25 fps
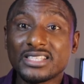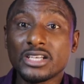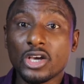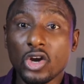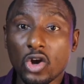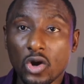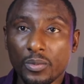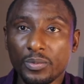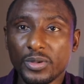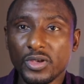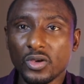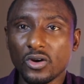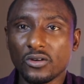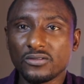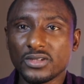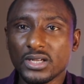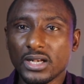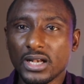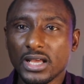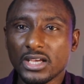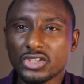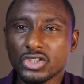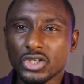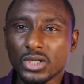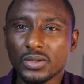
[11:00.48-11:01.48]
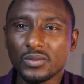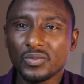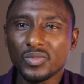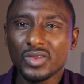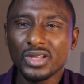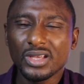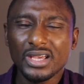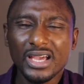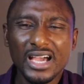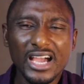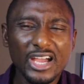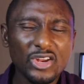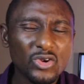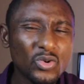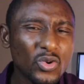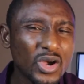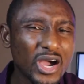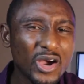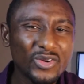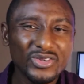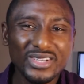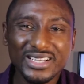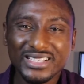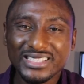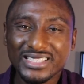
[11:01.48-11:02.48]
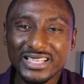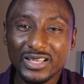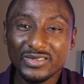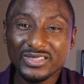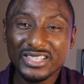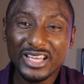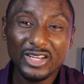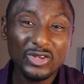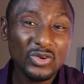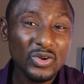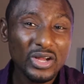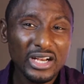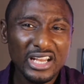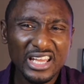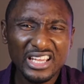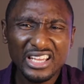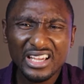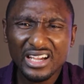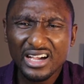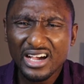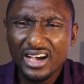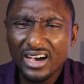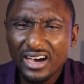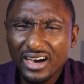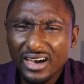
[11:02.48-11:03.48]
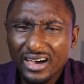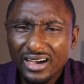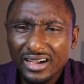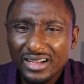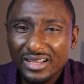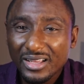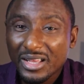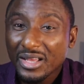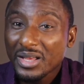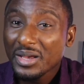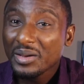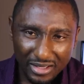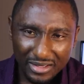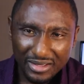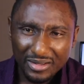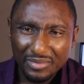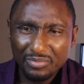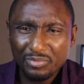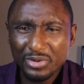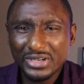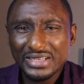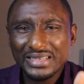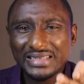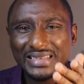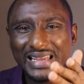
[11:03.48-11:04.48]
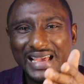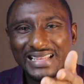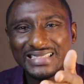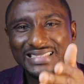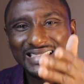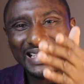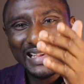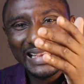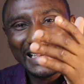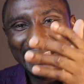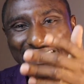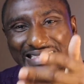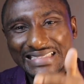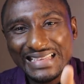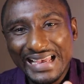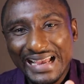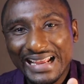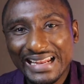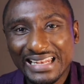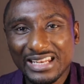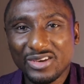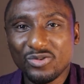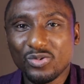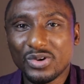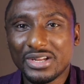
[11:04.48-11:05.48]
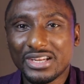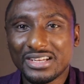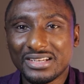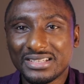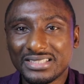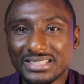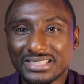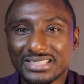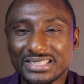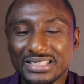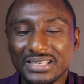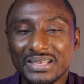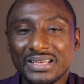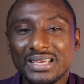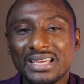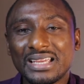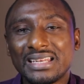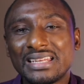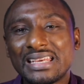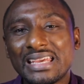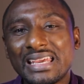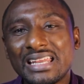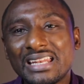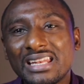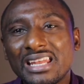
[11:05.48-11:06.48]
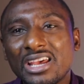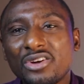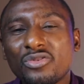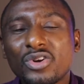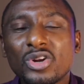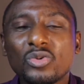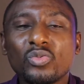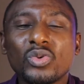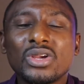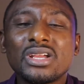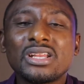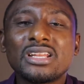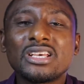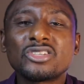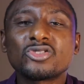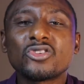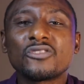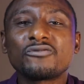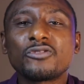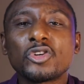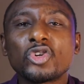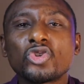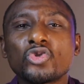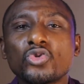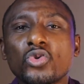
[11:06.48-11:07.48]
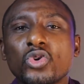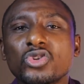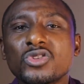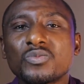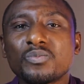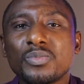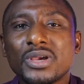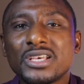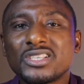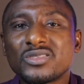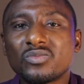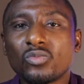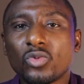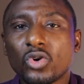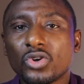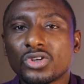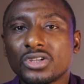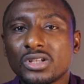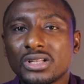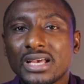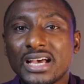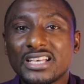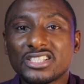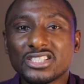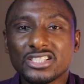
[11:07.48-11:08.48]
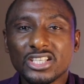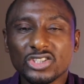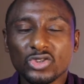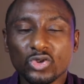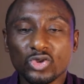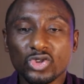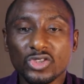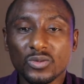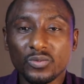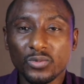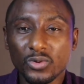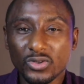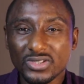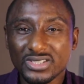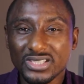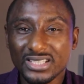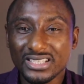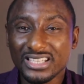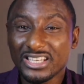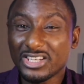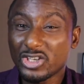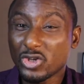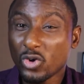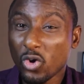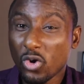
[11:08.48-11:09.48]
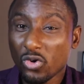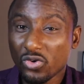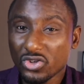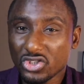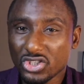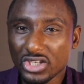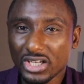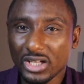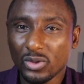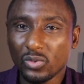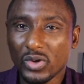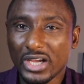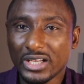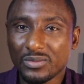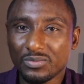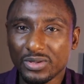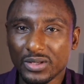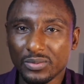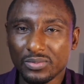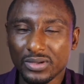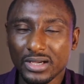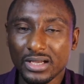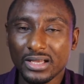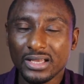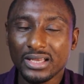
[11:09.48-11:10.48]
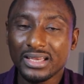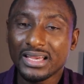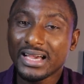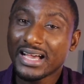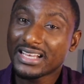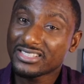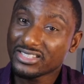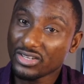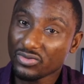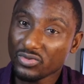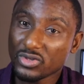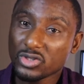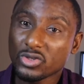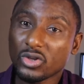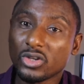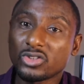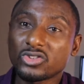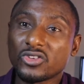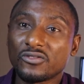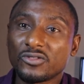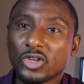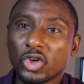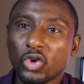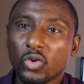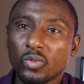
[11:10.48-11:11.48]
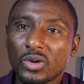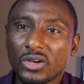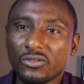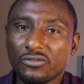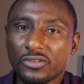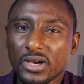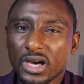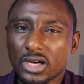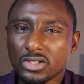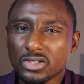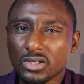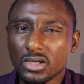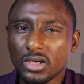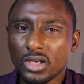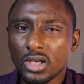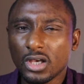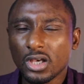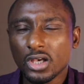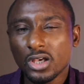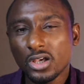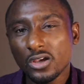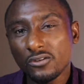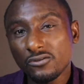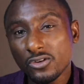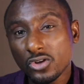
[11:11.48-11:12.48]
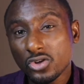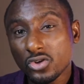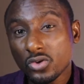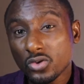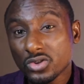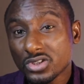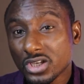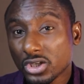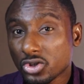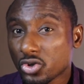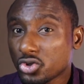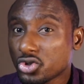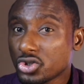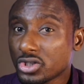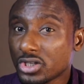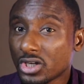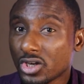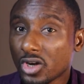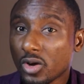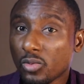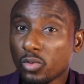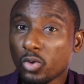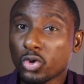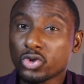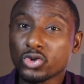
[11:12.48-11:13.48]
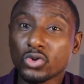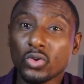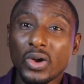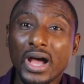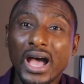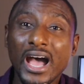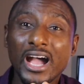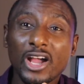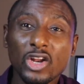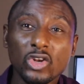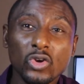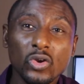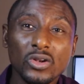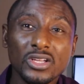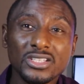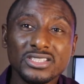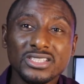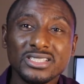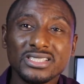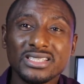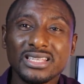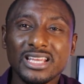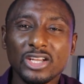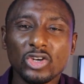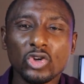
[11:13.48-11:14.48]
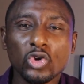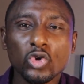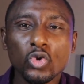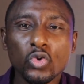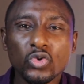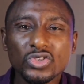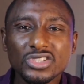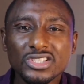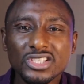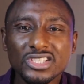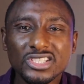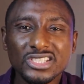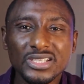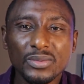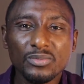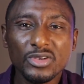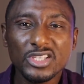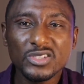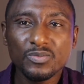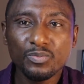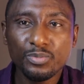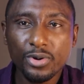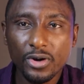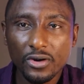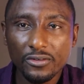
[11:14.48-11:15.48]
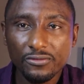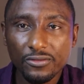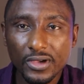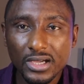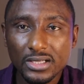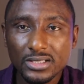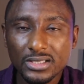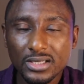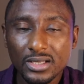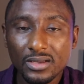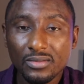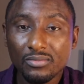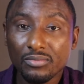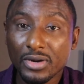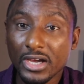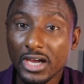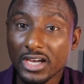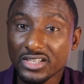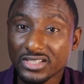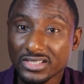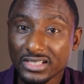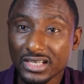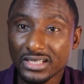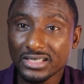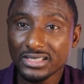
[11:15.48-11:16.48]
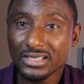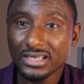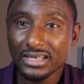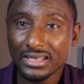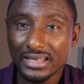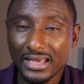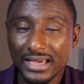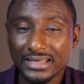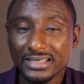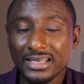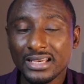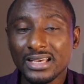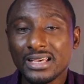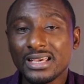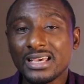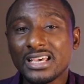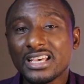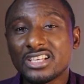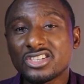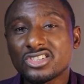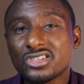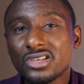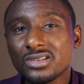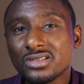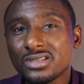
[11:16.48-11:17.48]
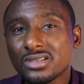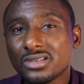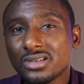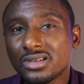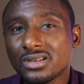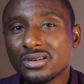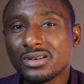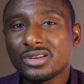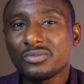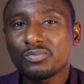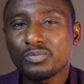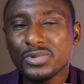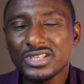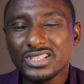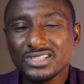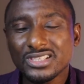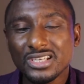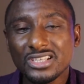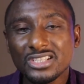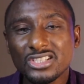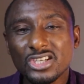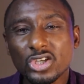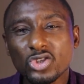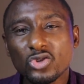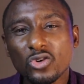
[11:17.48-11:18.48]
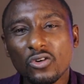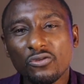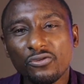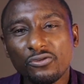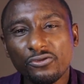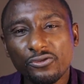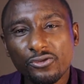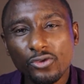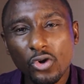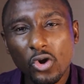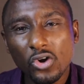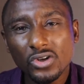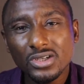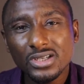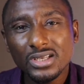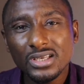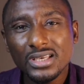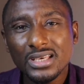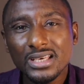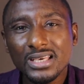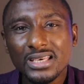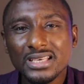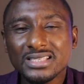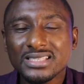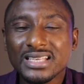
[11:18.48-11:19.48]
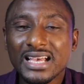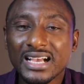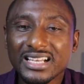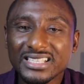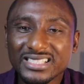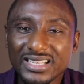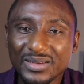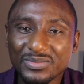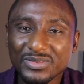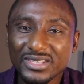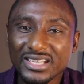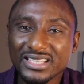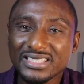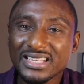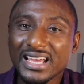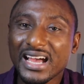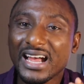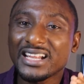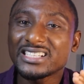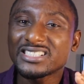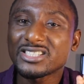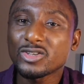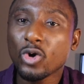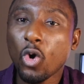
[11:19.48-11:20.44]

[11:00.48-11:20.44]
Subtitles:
a copy of the ledger. I know how that sounds and you are like, huh? But that's exactly what it is. The inherent weakness of a trust-based model, as Satoshi puts it in the original white paper, as a result of the human factor. Even though Satoshi Nakamoto acknowledges that no system is perfect by asserting that a certain percentage of fraud is accepted as